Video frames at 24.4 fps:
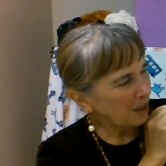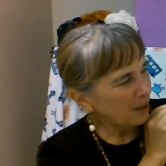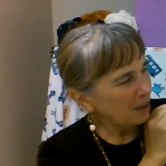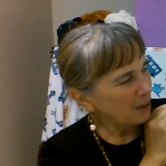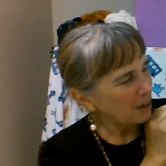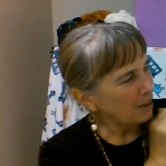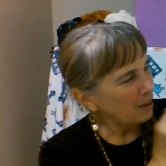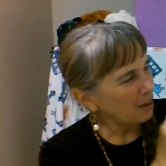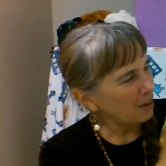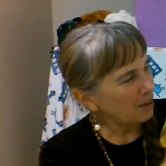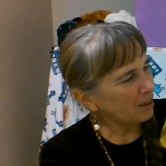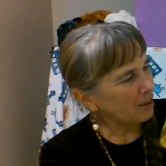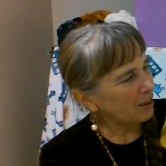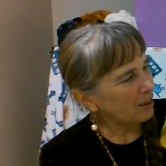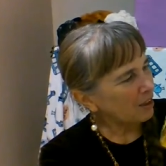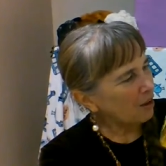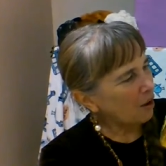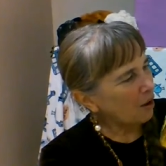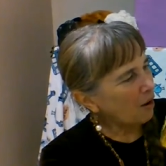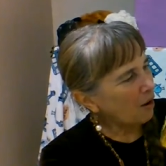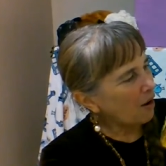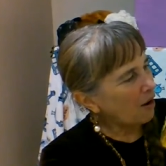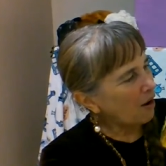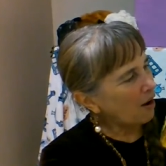Look
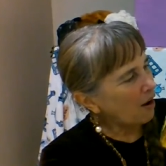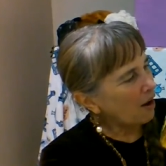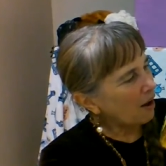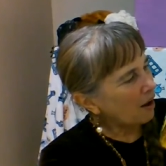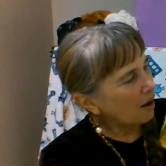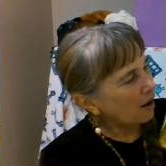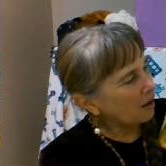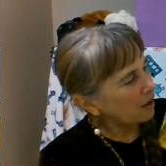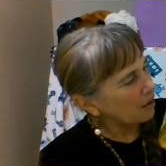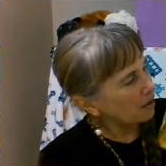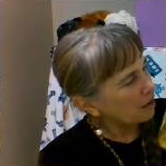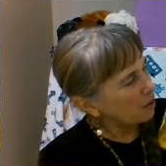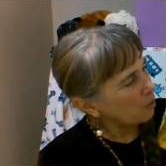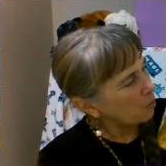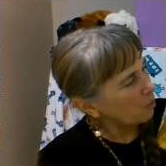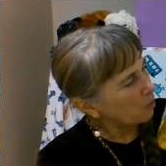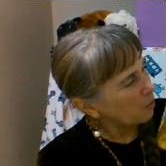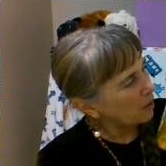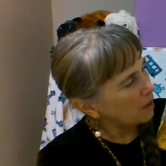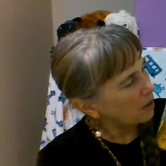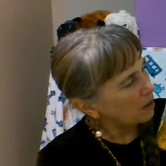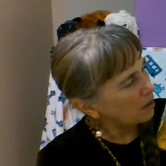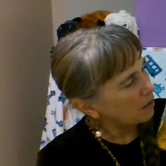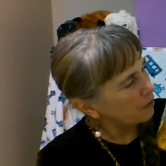at all the
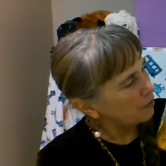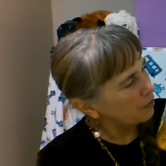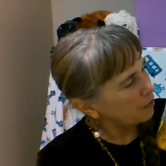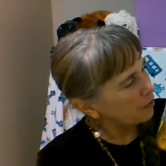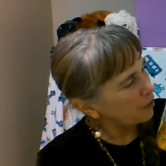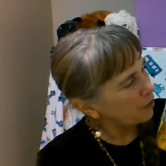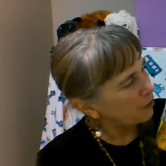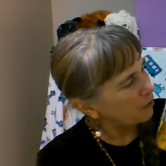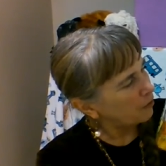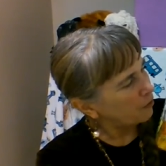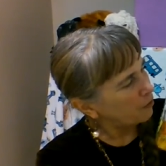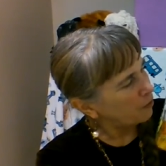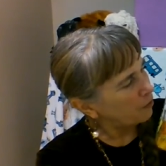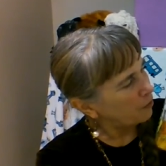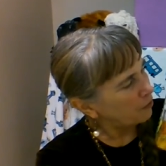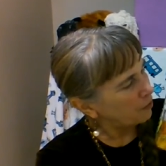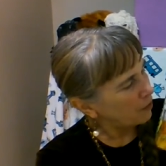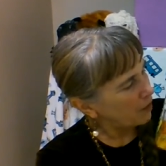wonderful